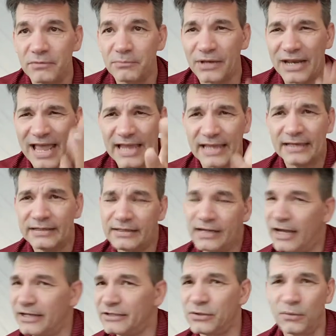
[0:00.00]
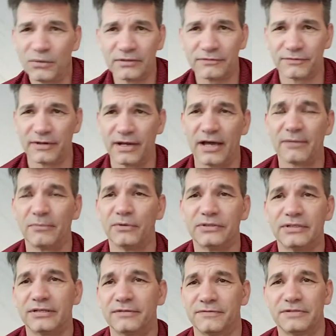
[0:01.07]
but hey, totally forgot
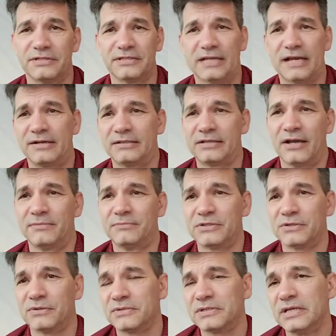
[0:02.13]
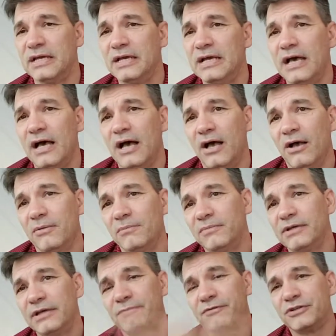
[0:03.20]
about different time zones.
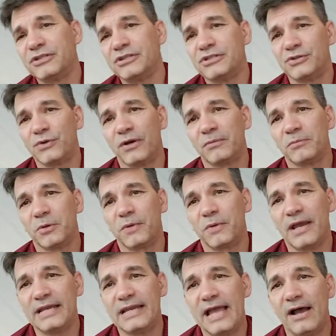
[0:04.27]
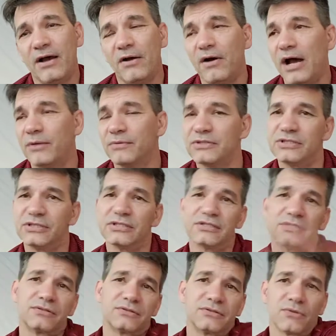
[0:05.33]
If you're just joining me right now, I was just
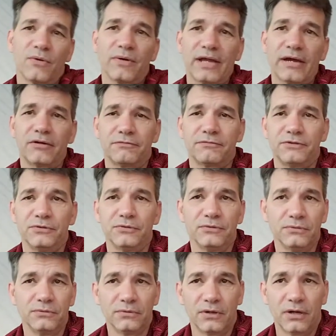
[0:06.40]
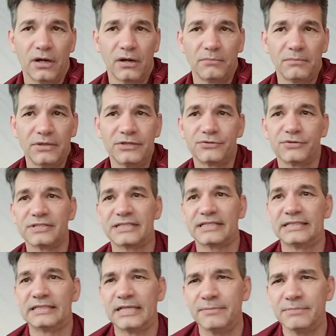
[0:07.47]
throwing out a few interesting
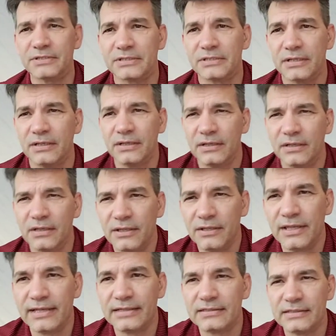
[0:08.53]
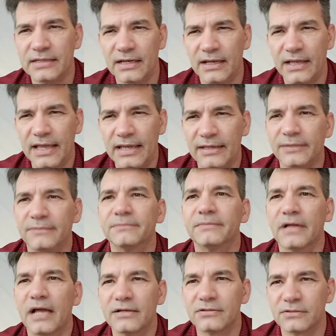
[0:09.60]
tips that, hey,
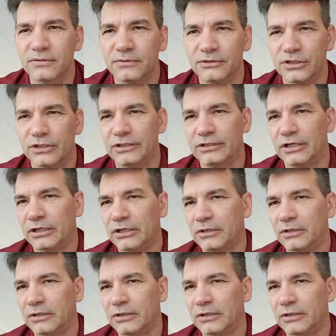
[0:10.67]
how's it going, Charlie Duck?